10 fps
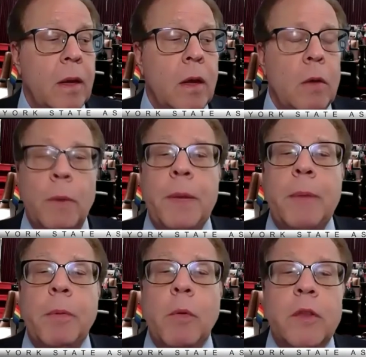But
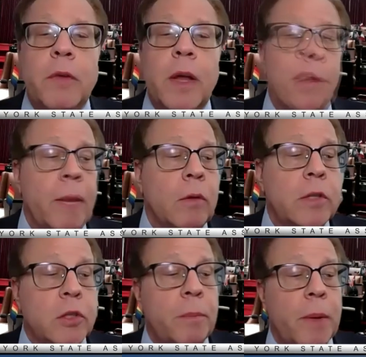people with developmental
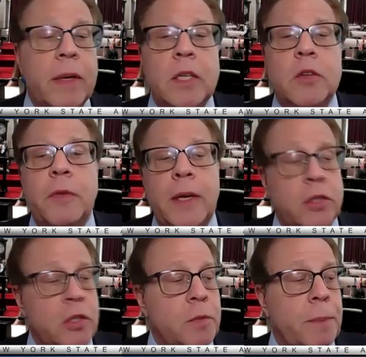disabilities
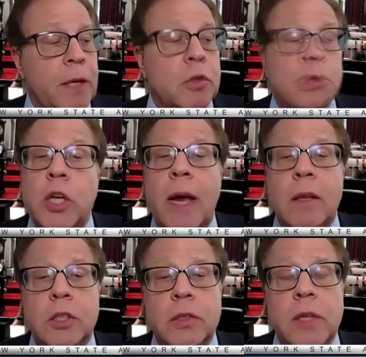face special
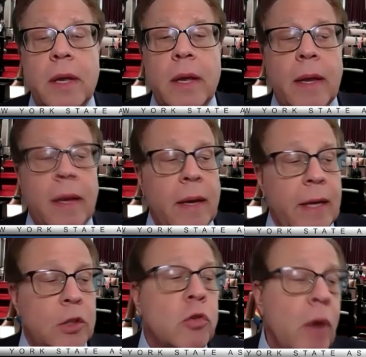challenges
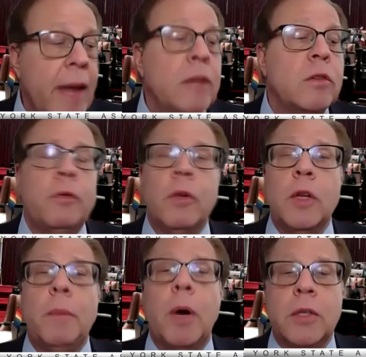in trying to
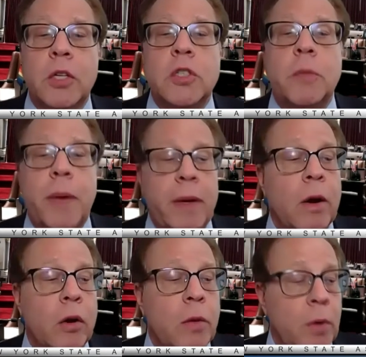fully participate in
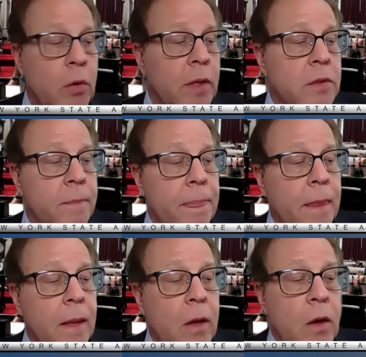our communities.
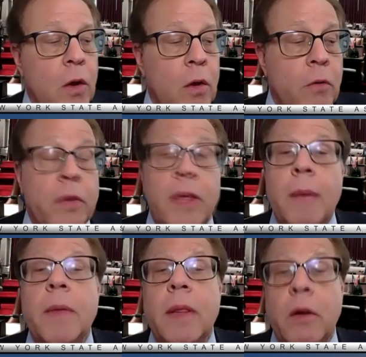For
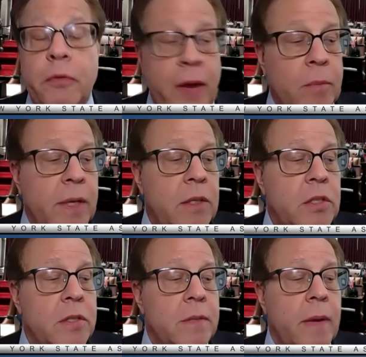them and their
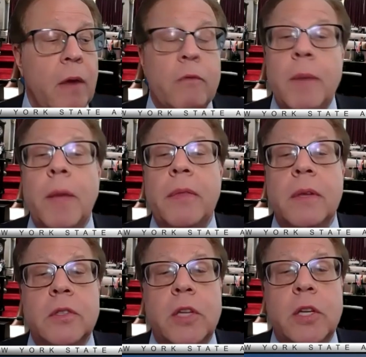families, every
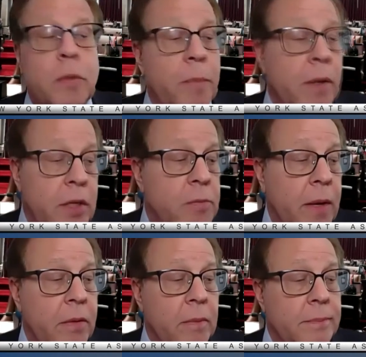month is Disabilities Month.